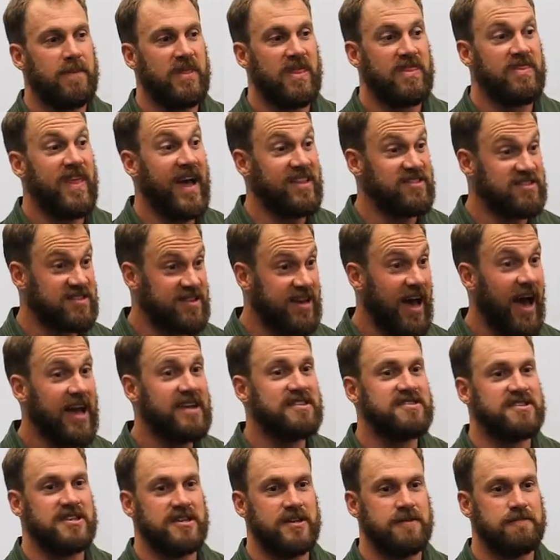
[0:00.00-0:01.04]
That's
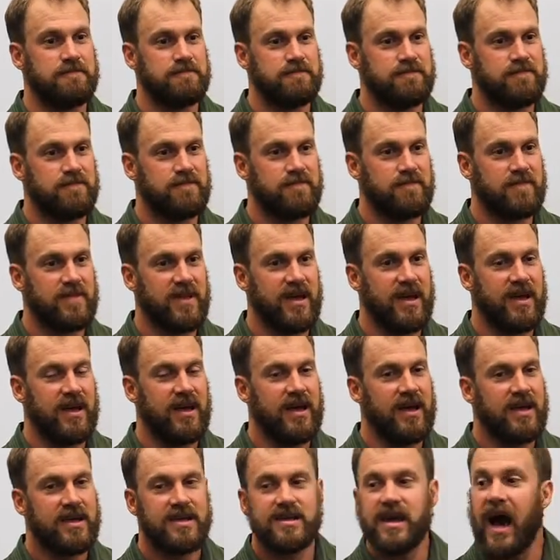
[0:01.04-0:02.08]
kaizen.
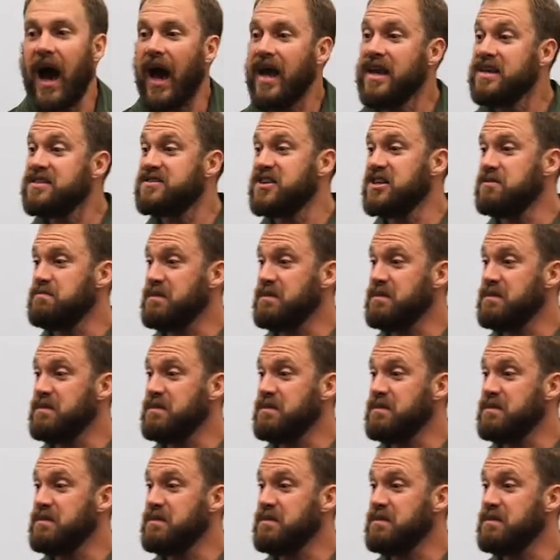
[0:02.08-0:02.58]
Kaizen